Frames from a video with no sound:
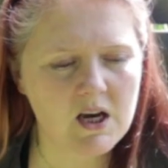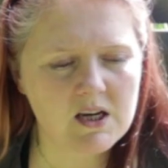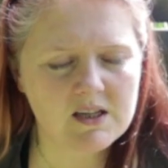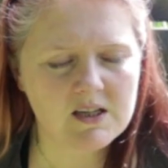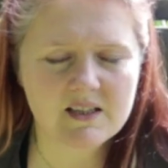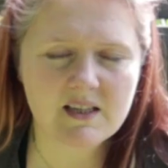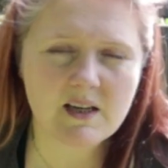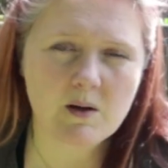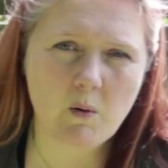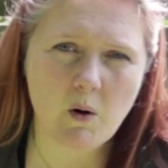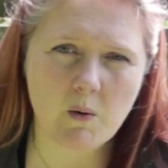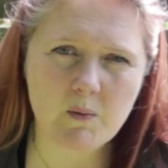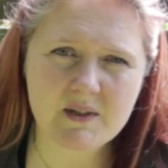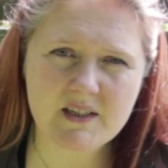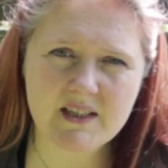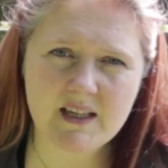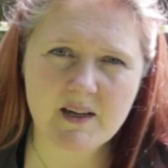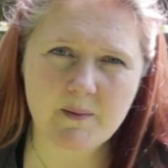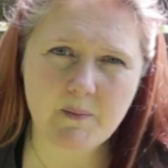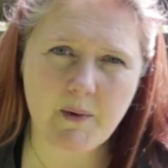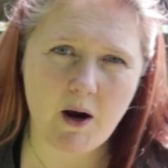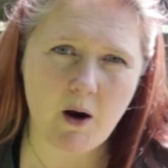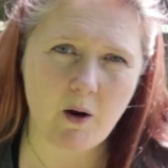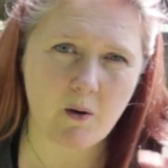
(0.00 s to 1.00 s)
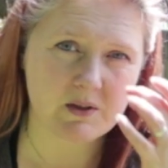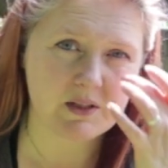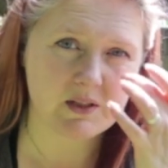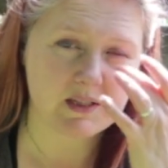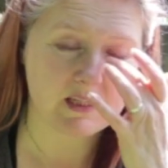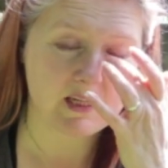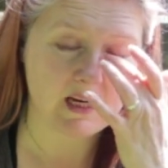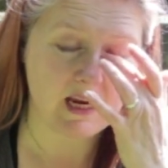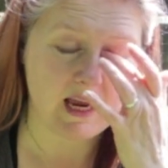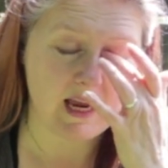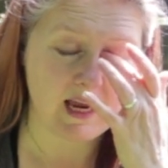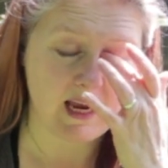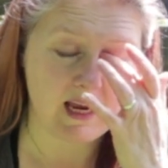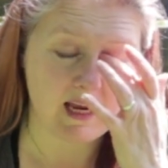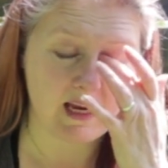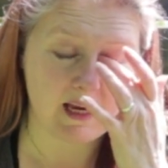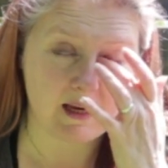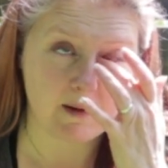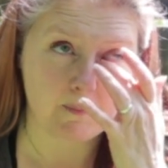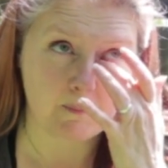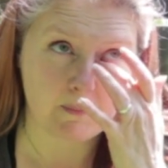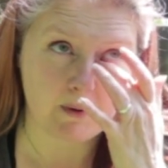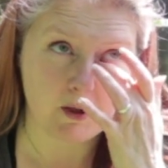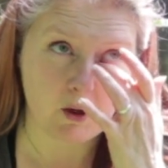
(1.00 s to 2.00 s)
see what was said about
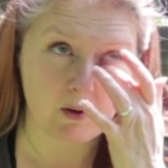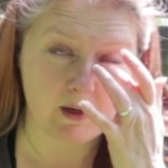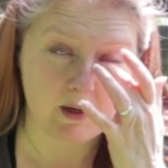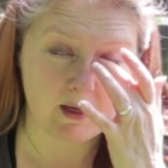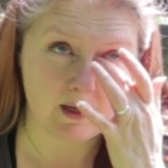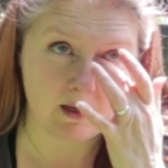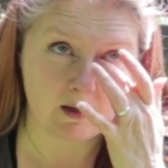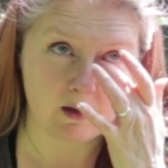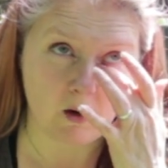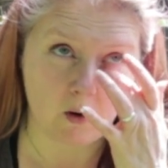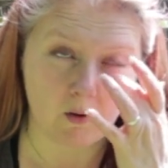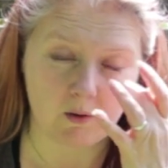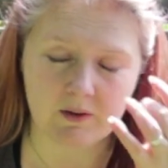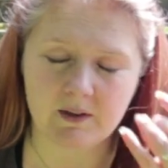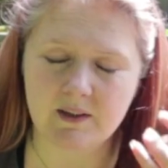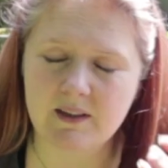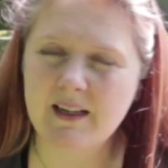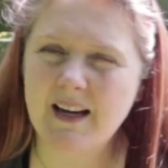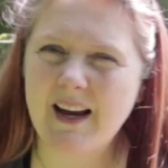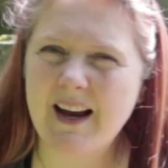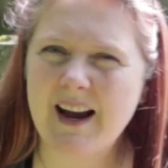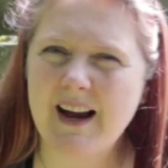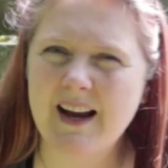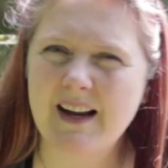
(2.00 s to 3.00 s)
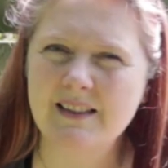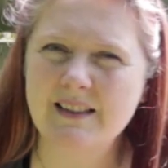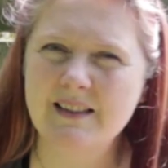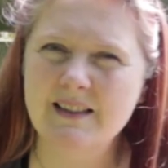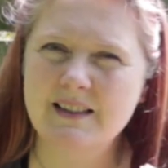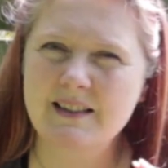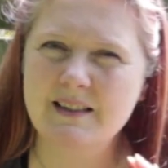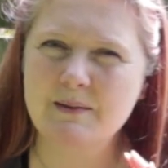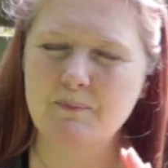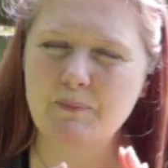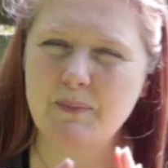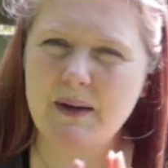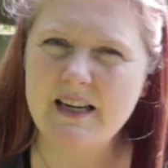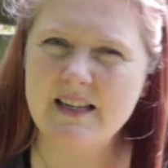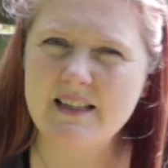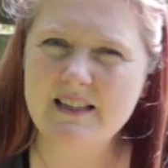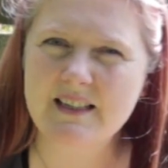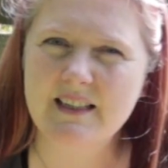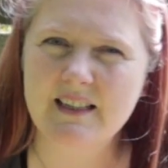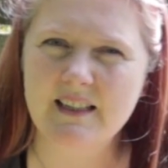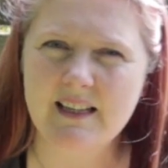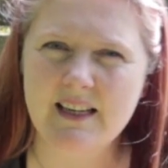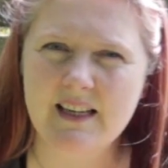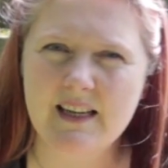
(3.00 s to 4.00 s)
blocking cotton, and
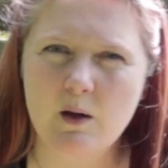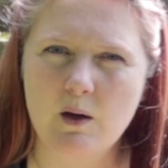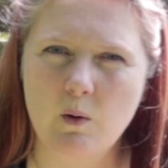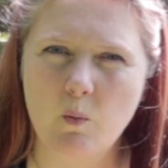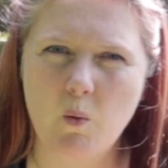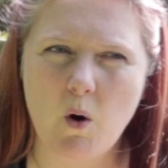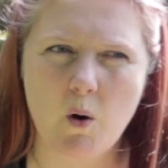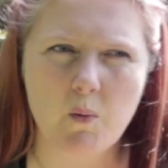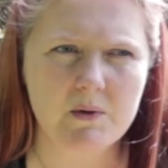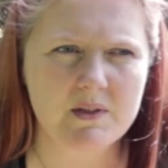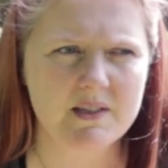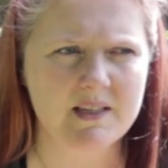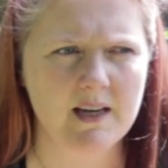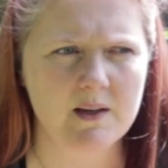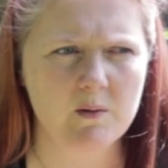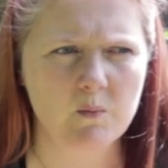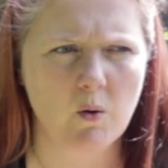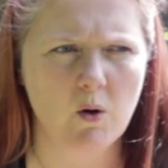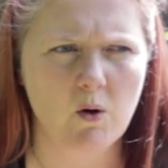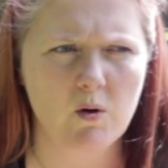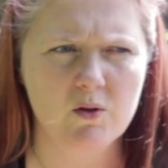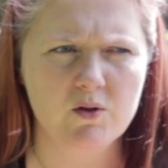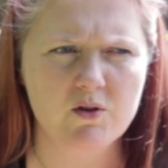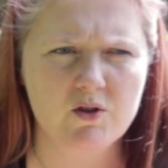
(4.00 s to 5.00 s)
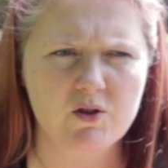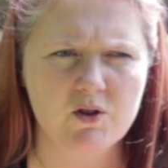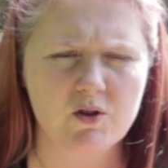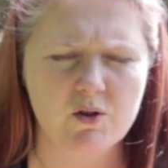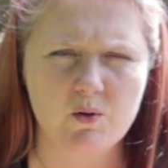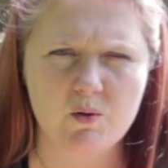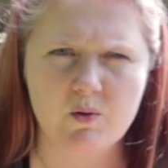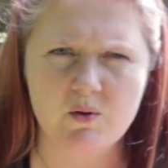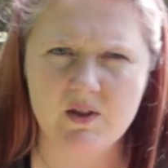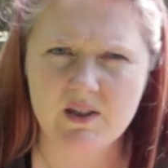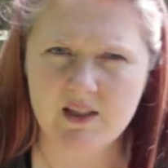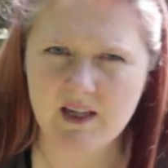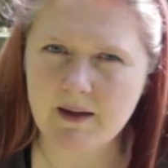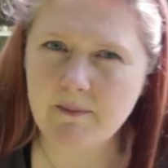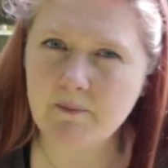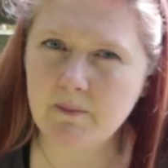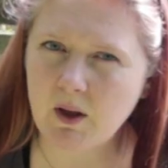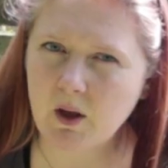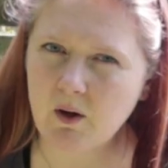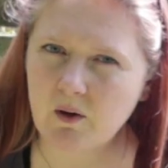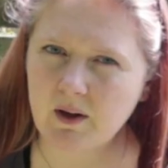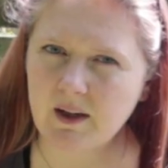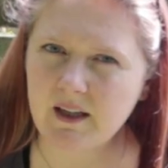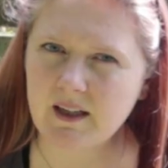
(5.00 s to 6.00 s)
basically what was said was to steam
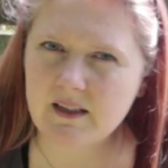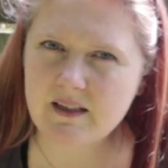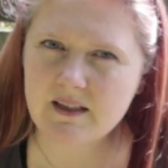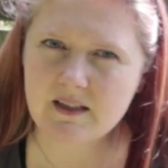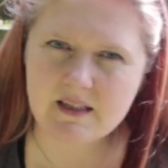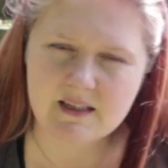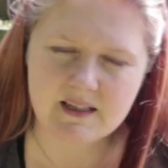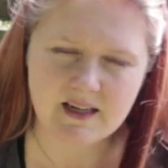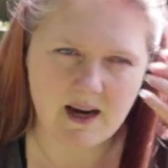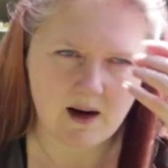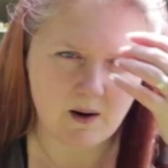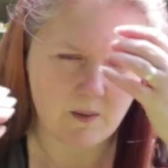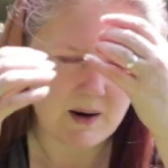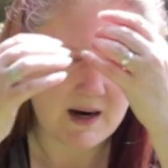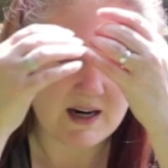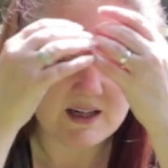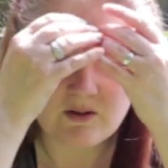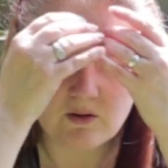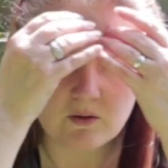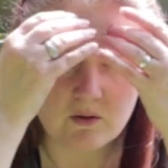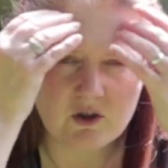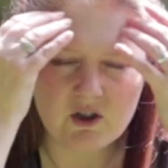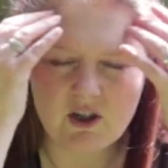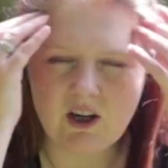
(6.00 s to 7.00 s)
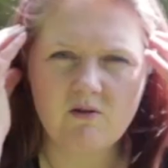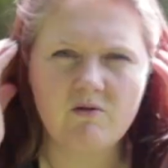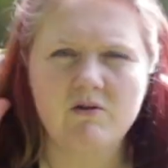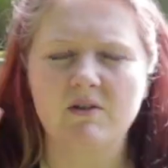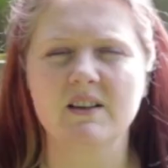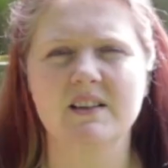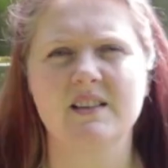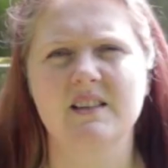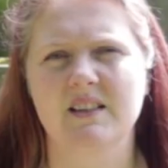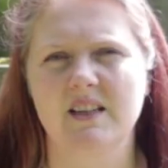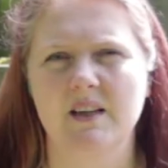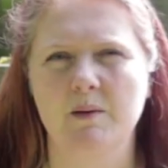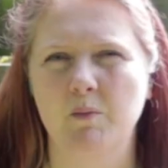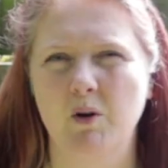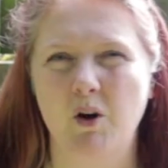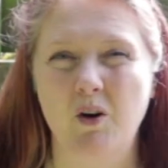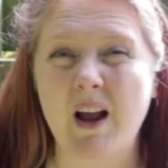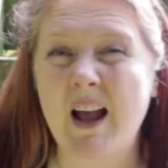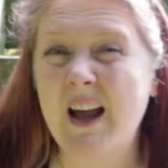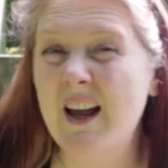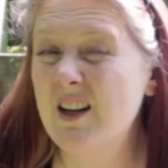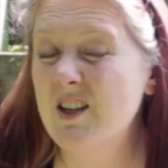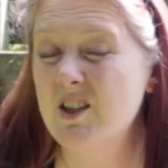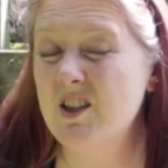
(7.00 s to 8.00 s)
block it. Now I don't generally steam block.
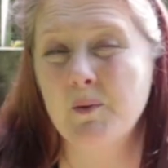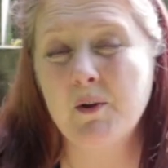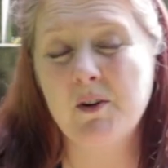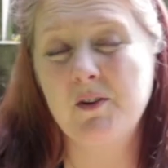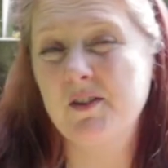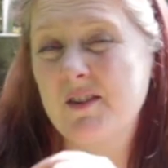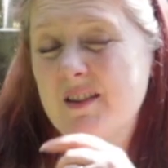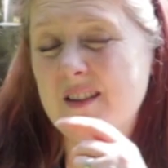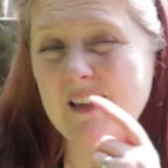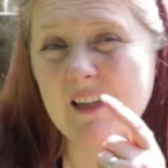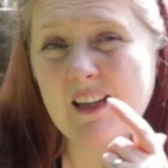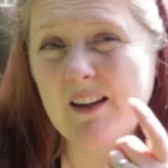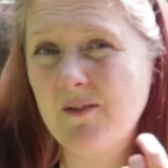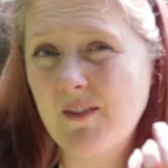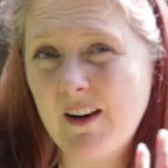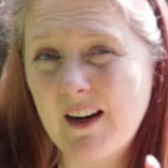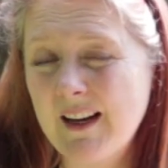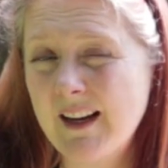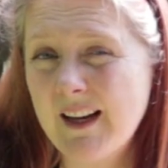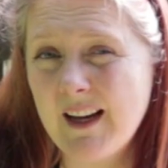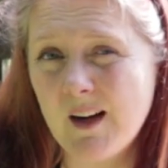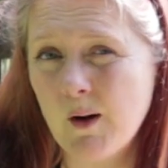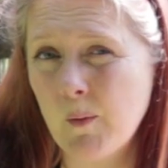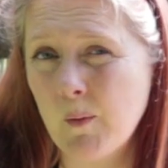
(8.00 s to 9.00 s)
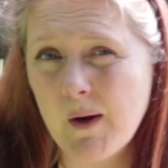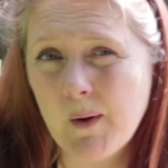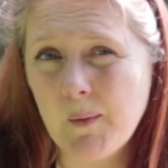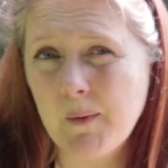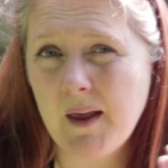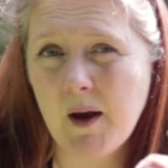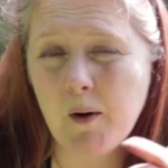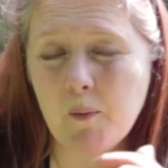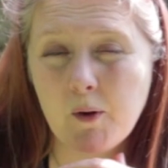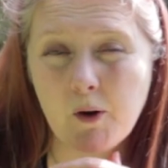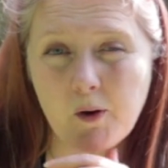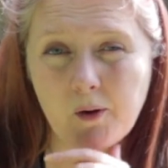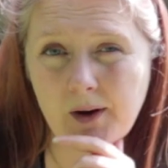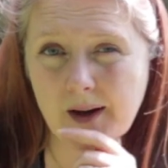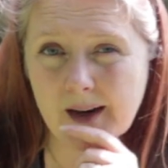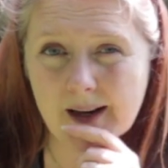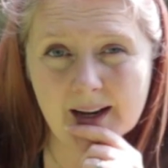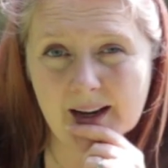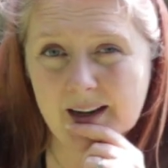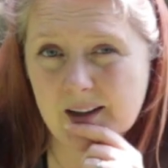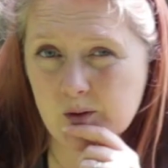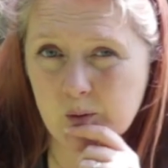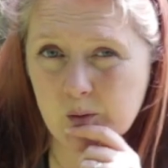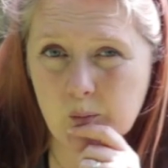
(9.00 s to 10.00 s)
To be honest, if I can get away without blocking,
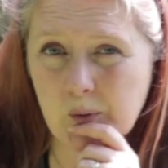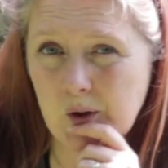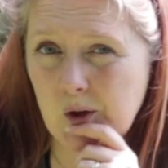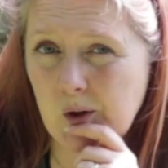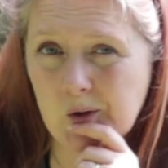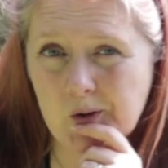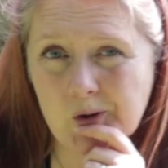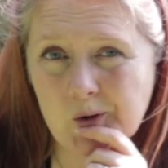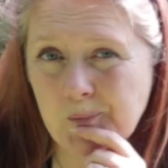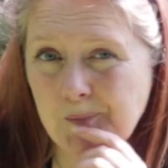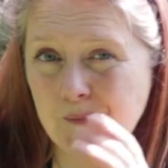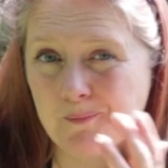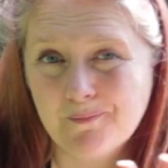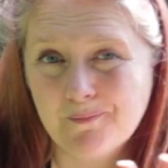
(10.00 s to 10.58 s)
I don't block.